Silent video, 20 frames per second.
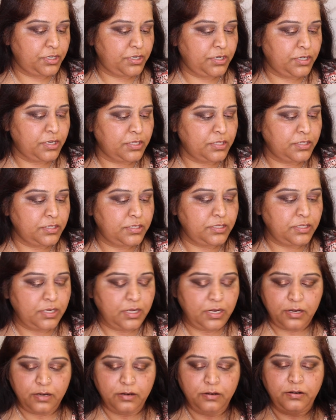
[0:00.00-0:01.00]
and
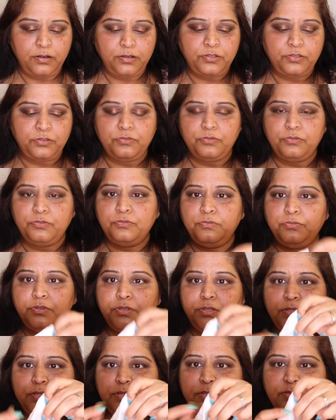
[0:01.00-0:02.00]
concealer. So
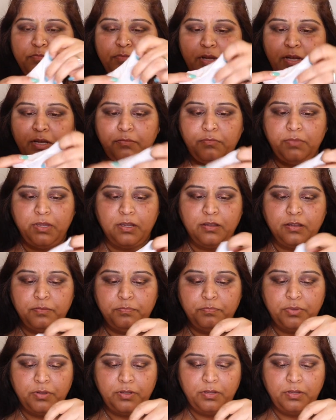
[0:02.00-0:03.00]
this is my makeup